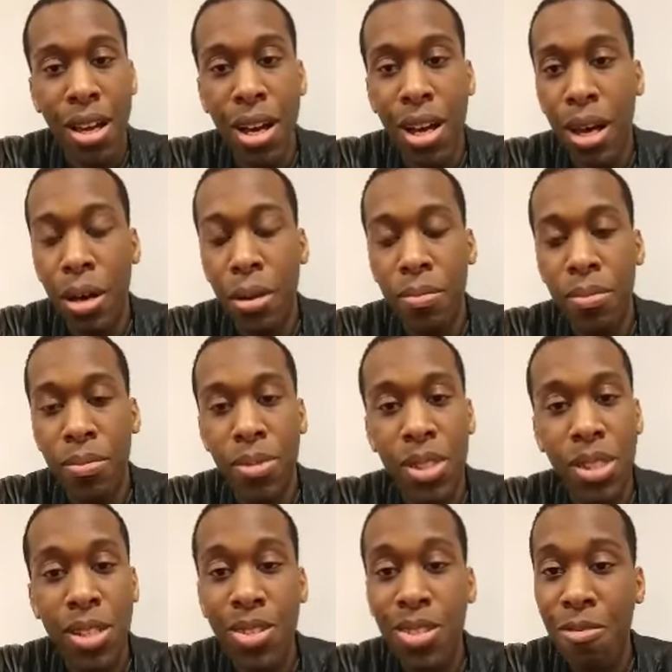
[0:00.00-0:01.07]
um,
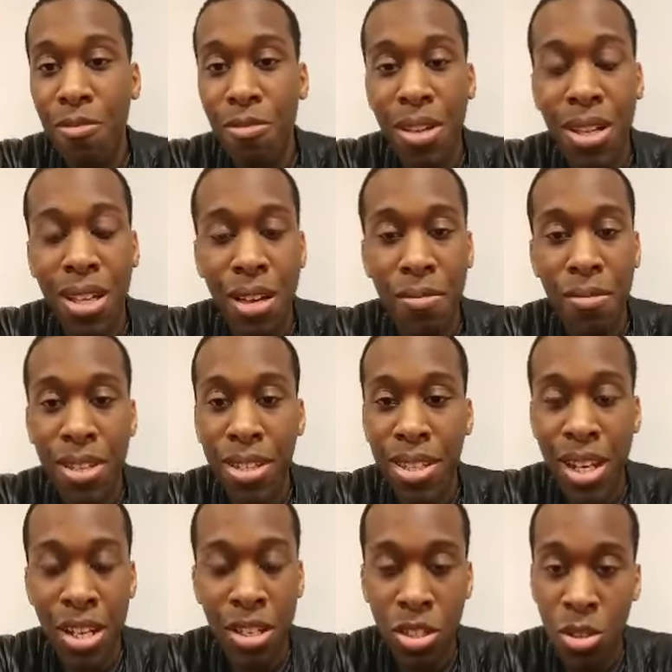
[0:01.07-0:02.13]
just the feeling of
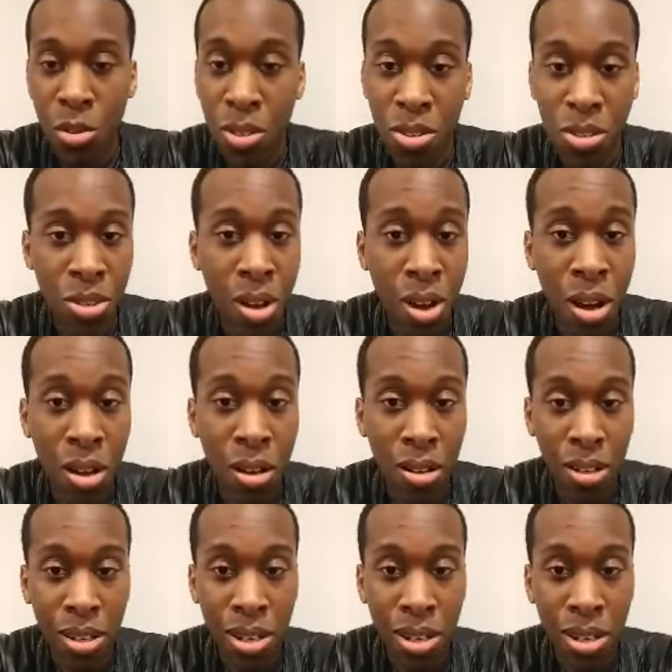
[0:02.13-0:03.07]
listening to a song,